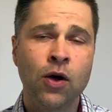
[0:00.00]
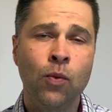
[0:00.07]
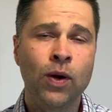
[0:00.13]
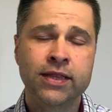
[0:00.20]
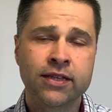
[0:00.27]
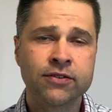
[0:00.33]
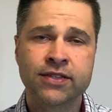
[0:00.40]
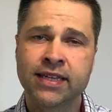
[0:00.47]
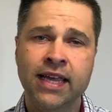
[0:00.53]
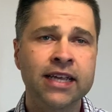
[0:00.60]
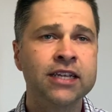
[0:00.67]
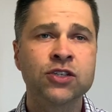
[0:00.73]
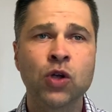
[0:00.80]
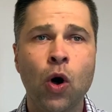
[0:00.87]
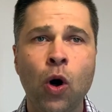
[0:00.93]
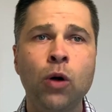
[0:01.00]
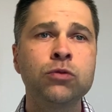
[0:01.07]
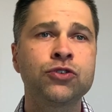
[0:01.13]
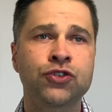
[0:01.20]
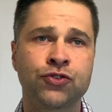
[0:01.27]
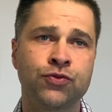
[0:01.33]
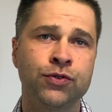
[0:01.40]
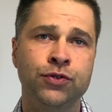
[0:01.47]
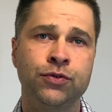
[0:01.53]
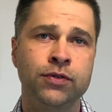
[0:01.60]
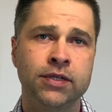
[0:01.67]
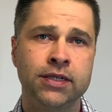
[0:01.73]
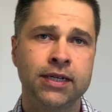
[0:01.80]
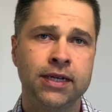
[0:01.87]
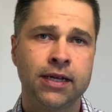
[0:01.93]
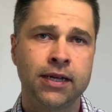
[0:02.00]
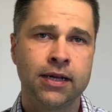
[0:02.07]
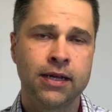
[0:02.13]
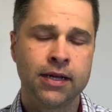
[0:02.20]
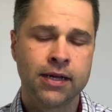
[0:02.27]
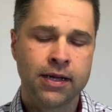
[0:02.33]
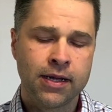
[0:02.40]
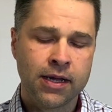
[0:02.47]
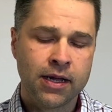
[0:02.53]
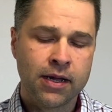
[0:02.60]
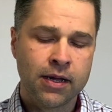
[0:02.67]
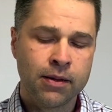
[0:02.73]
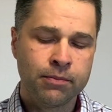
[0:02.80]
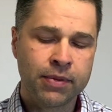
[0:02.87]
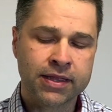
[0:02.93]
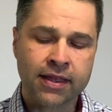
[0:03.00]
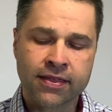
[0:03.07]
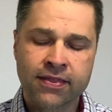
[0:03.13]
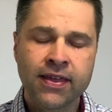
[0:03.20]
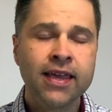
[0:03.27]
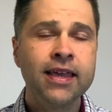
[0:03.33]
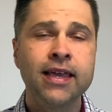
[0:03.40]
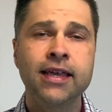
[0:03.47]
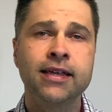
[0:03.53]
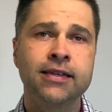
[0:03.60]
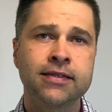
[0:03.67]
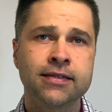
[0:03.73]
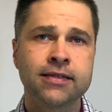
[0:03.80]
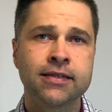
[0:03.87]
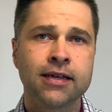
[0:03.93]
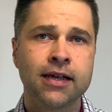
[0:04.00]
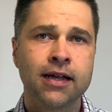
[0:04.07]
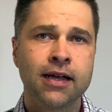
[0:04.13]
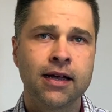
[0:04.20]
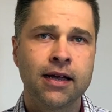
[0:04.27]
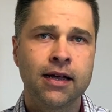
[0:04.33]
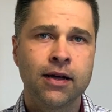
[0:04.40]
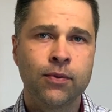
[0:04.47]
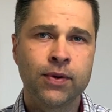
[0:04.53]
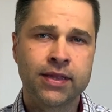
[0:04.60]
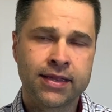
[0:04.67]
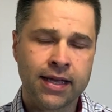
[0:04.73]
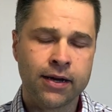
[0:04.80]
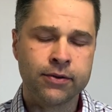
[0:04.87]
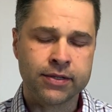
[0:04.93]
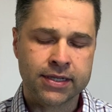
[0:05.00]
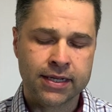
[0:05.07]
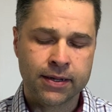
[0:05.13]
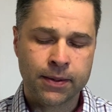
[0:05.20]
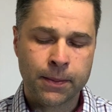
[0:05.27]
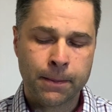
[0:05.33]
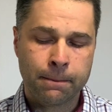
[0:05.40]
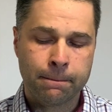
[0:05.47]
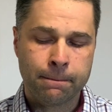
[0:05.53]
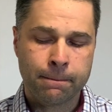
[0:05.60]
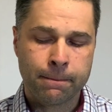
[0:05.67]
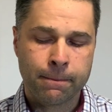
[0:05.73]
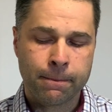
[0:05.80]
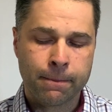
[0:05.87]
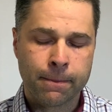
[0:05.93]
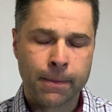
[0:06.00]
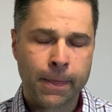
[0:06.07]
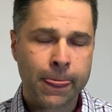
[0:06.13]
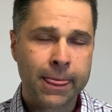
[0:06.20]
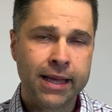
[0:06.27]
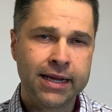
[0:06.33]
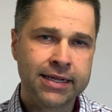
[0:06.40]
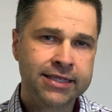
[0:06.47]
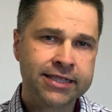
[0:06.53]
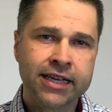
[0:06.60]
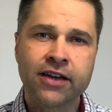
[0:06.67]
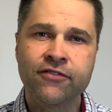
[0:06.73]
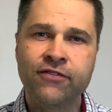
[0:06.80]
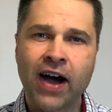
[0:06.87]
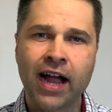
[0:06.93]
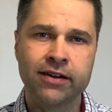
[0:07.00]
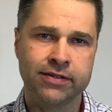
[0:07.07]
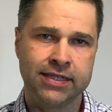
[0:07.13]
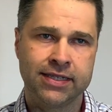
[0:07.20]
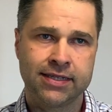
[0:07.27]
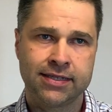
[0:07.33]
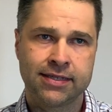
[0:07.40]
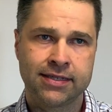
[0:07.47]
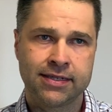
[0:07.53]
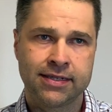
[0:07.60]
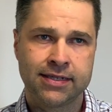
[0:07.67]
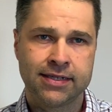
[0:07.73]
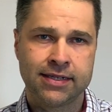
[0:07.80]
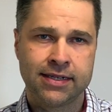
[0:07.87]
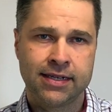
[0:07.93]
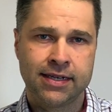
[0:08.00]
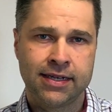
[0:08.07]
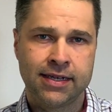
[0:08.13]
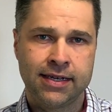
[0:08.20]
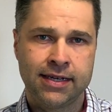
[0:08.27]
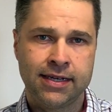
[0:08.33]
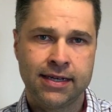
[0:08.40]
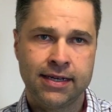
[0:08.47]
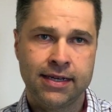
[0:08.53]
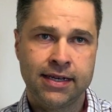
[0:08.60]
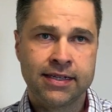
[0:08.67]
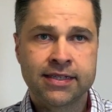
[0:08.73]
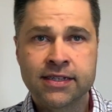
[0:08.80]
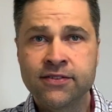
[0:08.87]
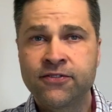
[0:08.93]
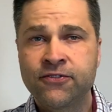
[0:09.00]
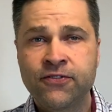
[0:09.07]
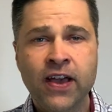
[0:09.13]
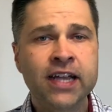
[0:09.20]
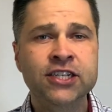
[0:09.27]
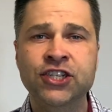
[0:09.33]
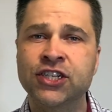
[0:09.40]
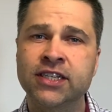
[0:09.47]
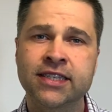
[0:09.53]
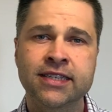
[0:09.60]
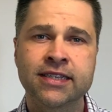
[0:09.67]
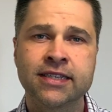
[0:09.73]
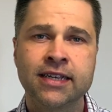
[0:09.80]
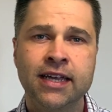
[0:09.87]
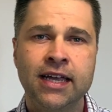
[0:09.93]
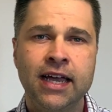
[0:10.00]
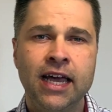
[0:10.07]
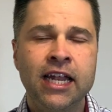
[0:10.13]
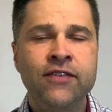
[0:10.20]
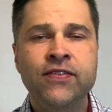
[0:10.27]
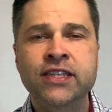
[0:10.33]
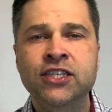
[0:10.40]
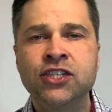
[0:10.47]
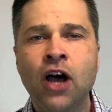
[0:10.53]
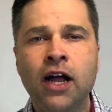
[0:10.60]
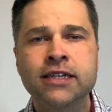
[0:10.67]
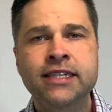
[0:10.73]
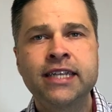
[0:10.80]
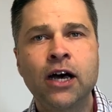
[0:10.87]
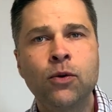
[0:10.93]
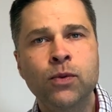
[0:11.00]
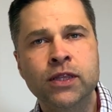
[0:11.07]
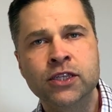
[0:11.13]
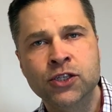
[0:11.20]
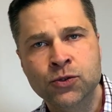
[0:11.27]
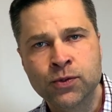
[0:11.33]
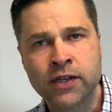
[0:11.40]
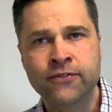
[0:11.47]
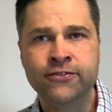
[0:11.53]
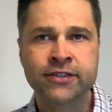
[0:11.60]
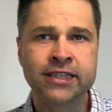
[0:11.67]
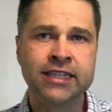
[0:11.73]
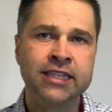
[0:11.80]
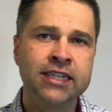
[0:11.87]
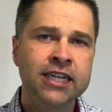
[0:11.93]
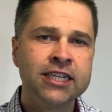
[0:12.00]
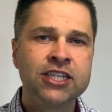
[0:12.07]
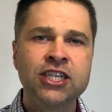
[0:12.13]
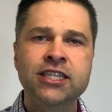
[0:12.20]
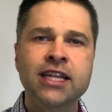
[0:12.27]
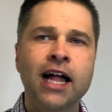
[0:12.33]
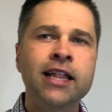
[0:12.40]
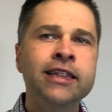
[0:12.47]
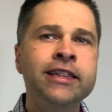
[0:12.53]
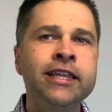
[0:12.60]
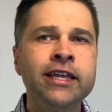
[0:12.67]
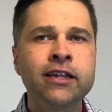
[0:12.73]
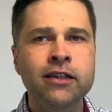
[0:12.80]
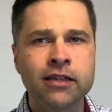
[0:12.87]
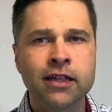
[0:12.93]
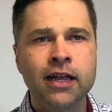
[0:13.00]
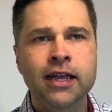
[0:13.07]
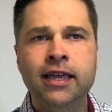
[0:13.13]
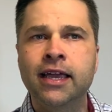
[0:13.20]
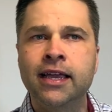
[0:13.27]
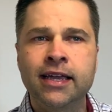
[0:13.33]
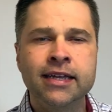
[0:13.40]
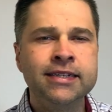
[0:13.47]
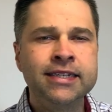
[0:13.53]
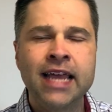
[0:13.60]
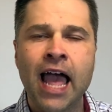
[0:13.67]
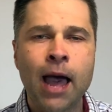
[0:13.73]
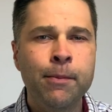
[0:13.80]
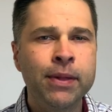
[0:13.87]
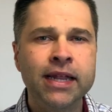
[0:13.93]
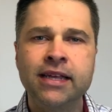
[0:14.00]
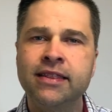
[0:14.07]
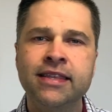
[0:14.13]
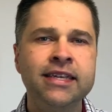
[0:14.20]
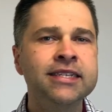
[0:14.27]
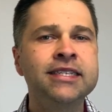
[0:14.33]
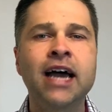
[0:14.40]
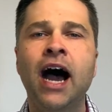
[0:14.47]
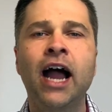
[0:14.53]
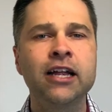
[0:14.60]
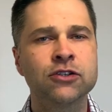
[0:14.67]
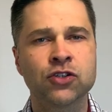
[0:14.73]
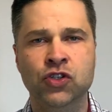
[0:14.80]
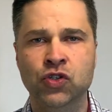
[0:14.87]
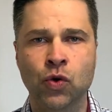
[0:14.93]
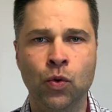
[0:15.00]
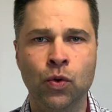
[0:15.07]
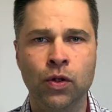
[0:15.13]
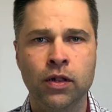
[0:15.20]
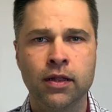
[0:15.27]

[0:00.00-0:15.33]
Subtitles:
what they're saying is all true. But the thing is, with doubt, it's like a virus. It's infectious. And if it's not dealt with swiftly, just a little can contaminate the entire soul.